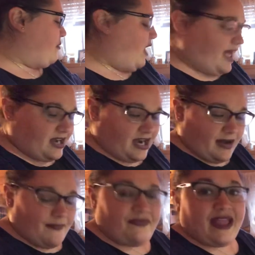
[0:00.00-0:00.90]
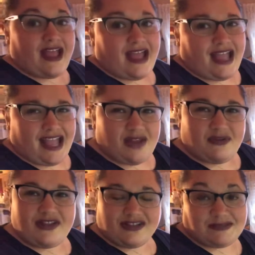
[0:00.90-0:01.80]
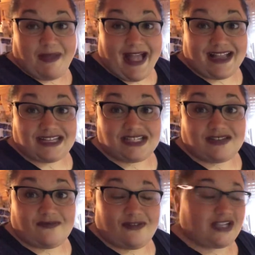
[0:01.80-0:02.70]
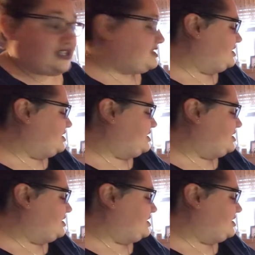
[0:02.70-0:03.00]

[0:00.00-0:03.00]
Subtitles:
water and one of those packages of French onion